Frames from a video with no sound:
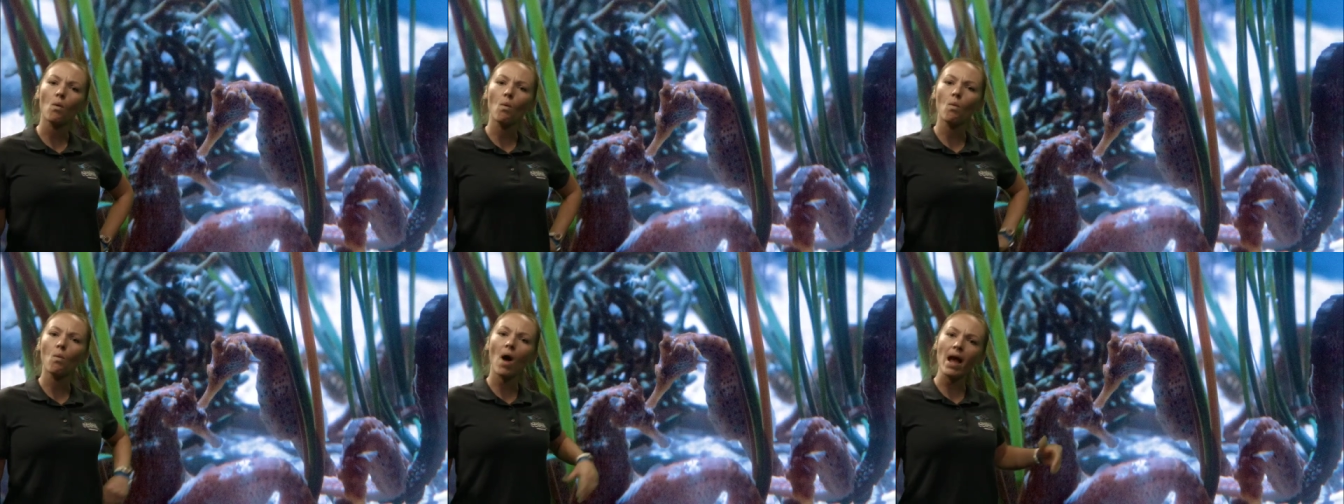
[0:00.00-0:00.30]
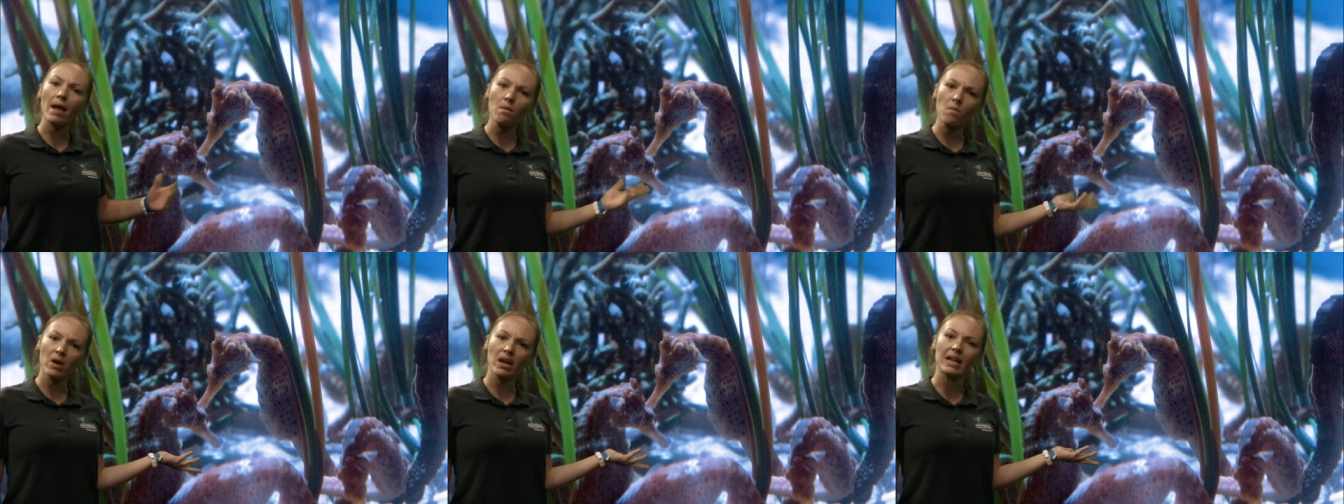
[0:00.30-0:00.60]
why
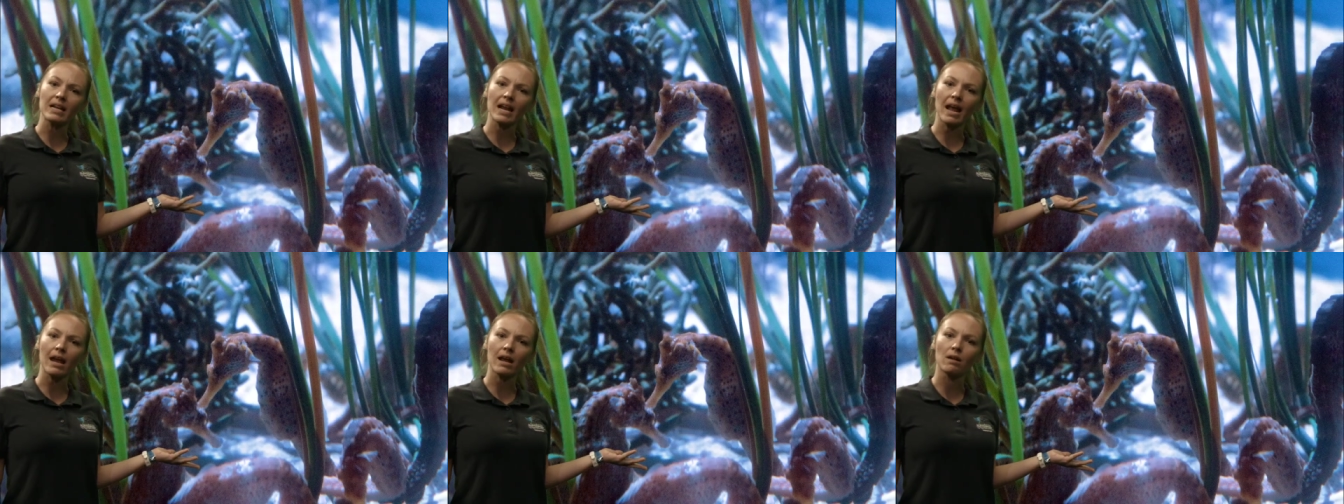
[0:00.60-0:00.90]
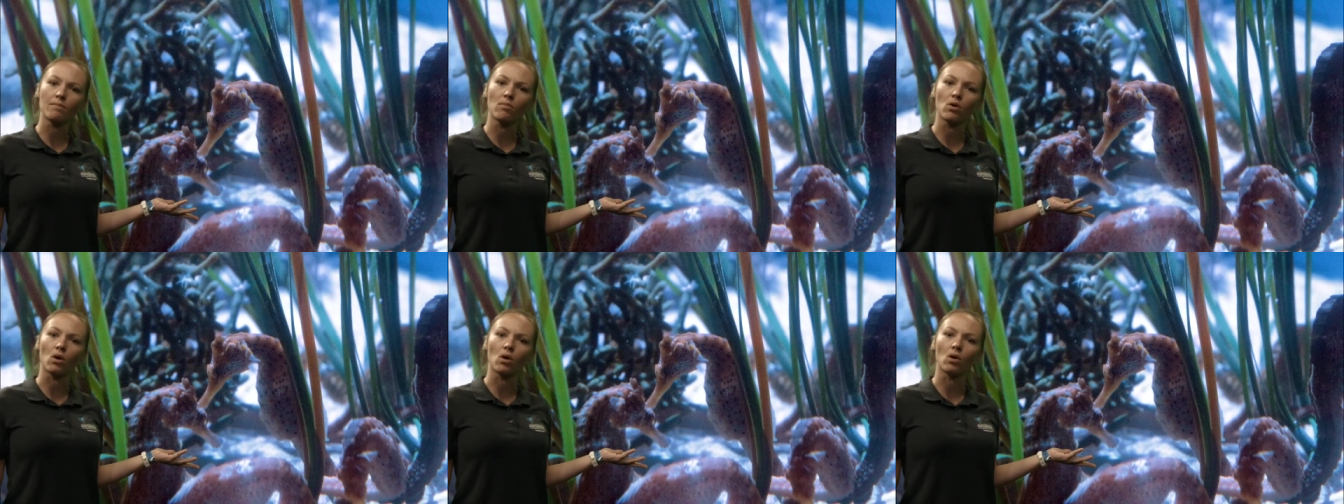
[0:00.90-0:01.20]
would an
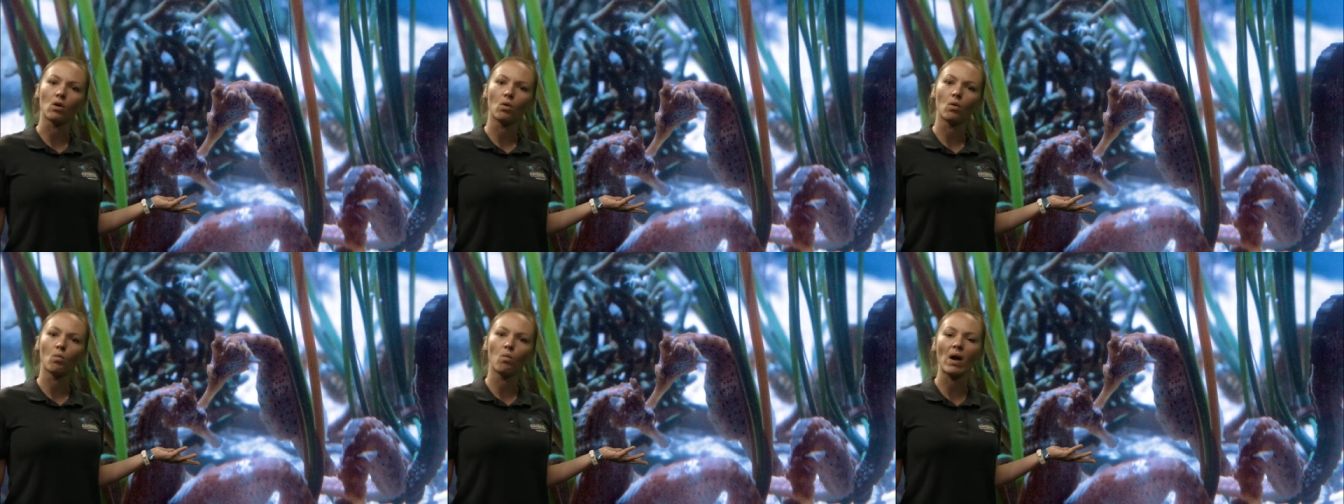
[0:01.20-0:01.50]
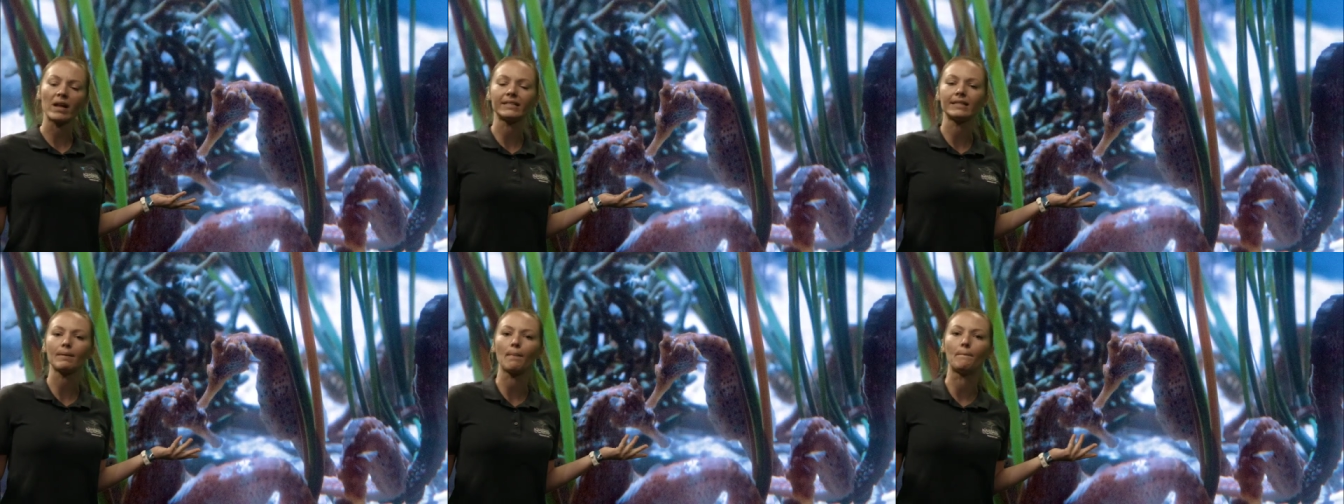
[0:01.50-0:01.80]
animal
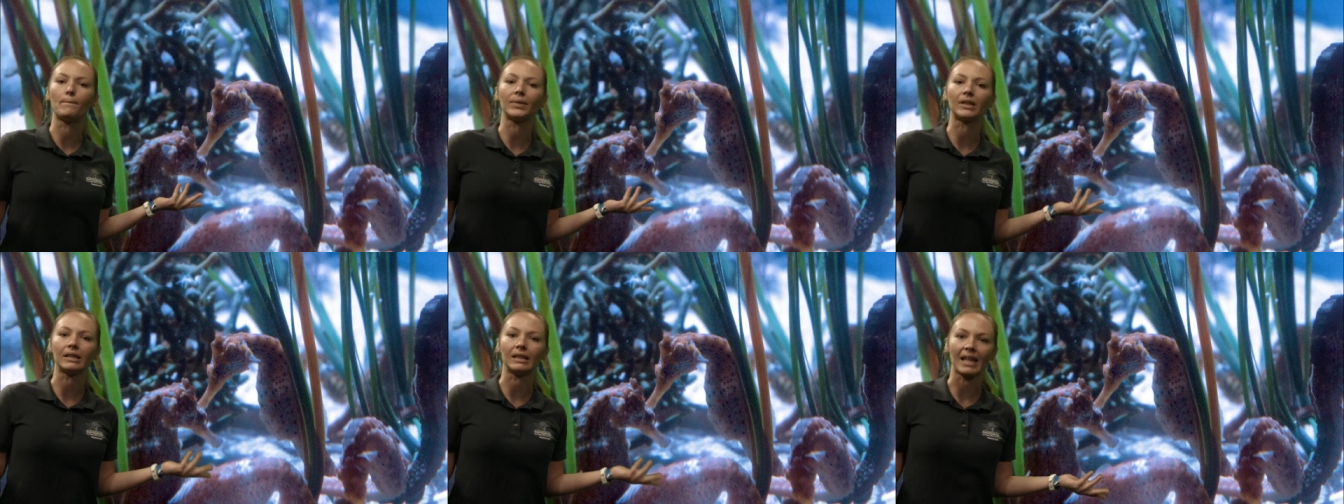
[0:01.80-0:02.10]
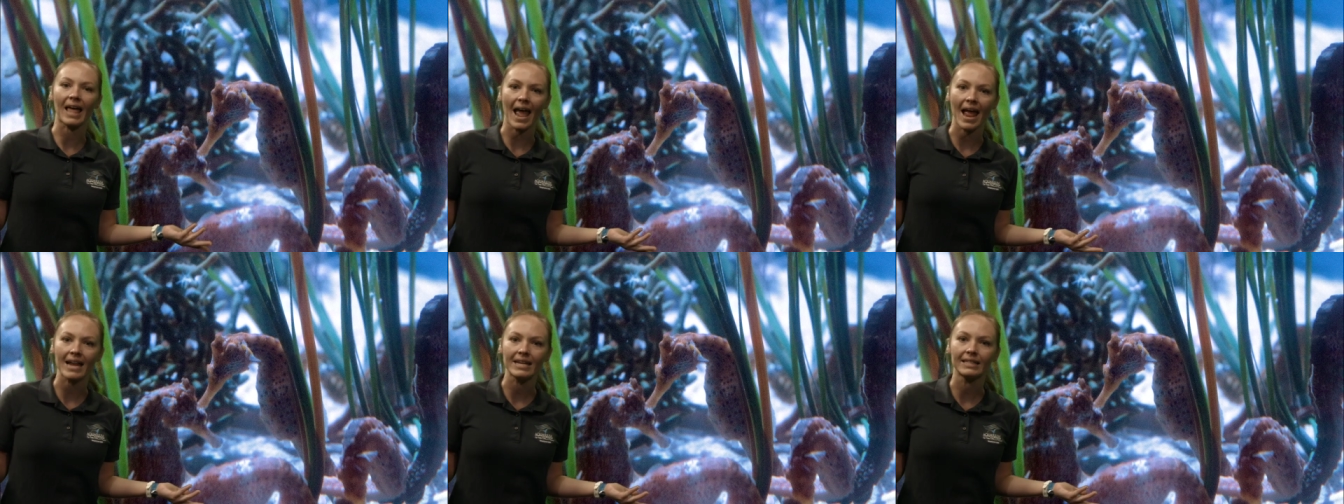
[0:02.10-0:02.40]
want to
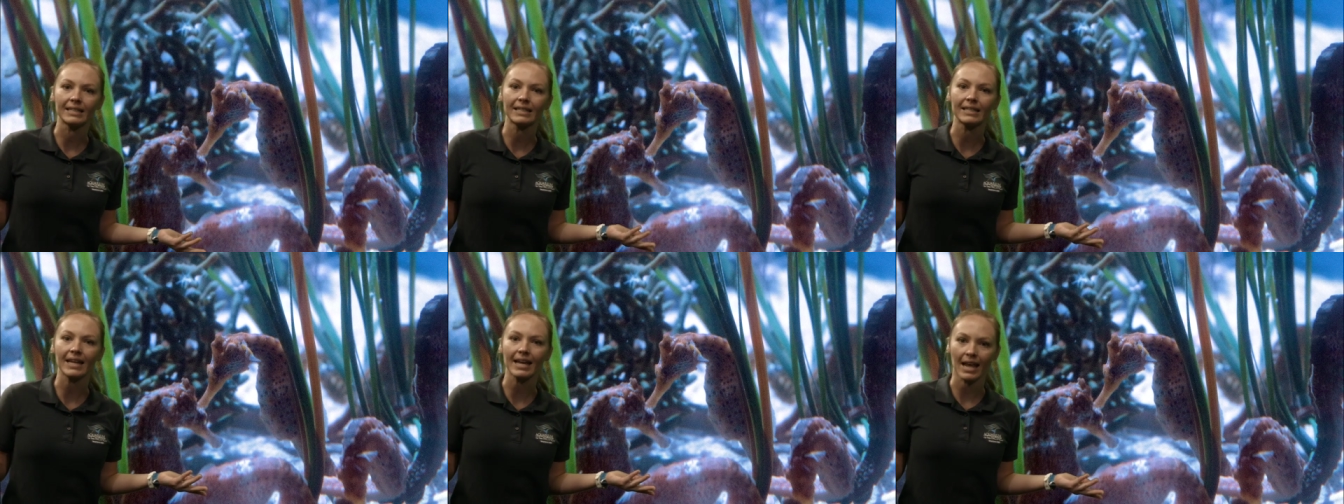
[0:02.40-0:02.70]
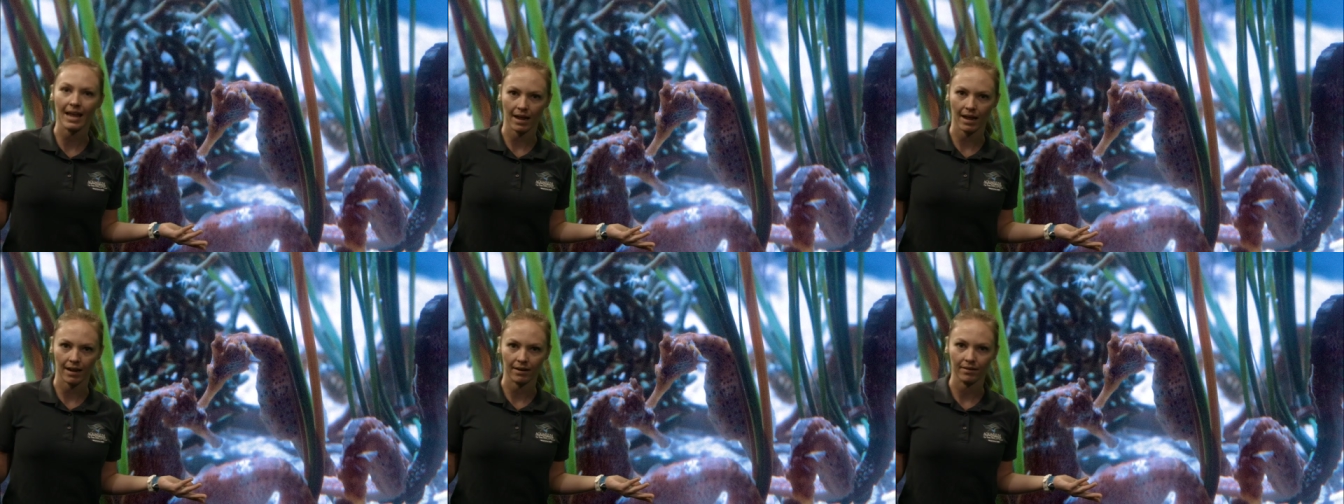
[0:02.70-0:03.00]
blend
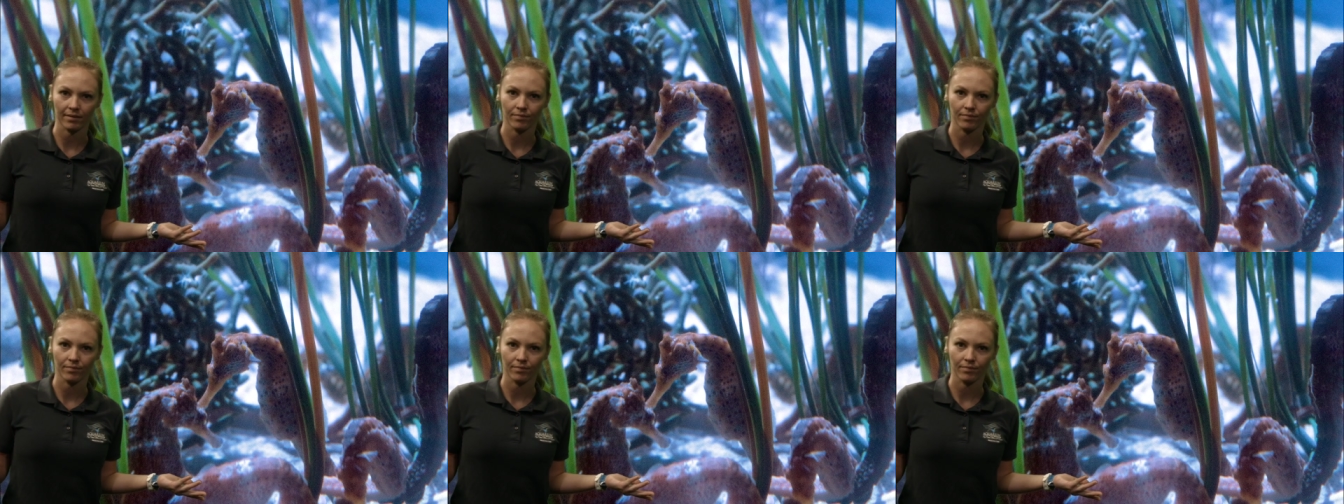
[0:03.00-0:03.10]
in?